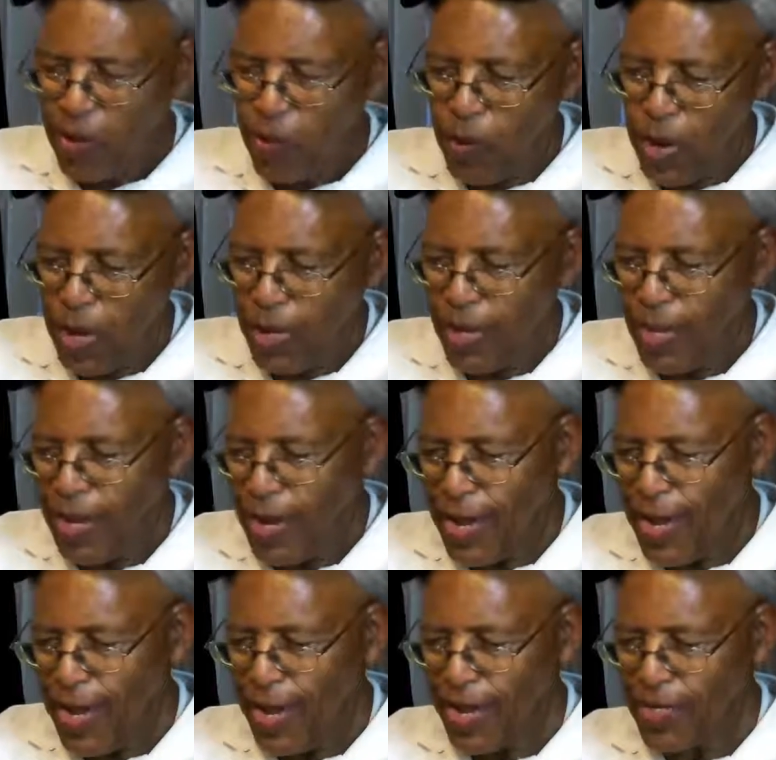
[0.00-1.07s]
Well, it
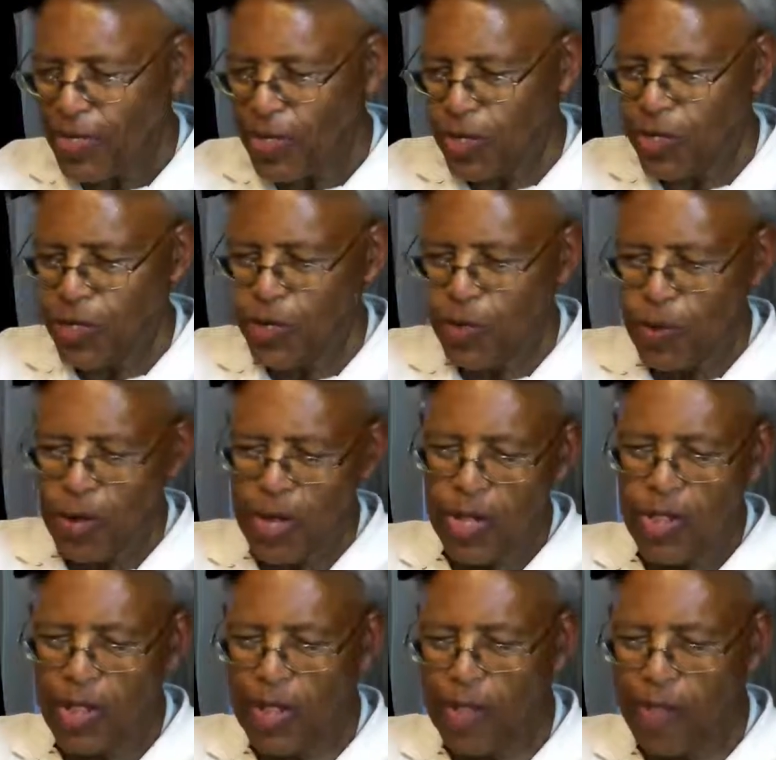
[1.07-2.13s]
has to do
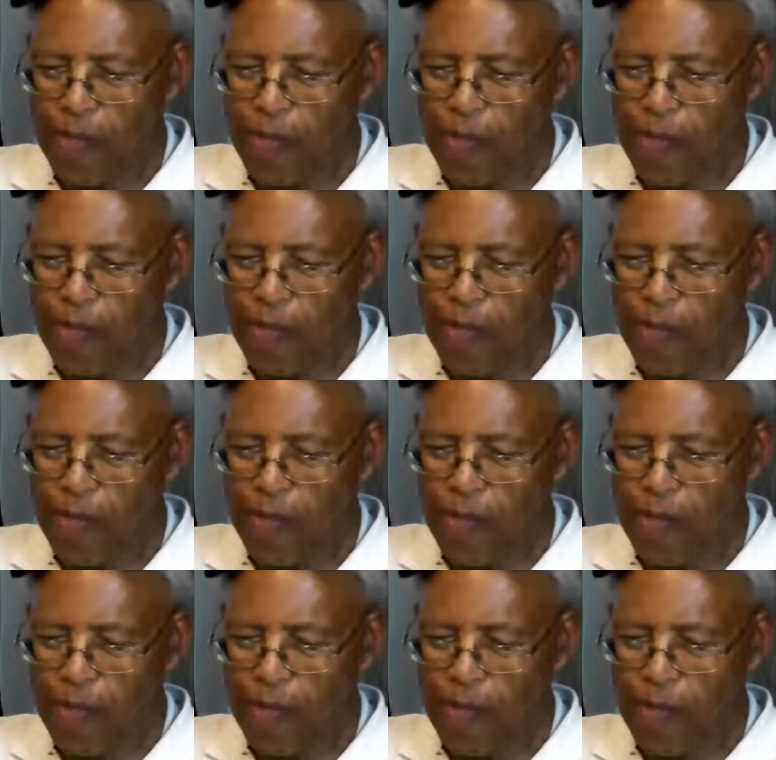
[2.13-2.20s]
with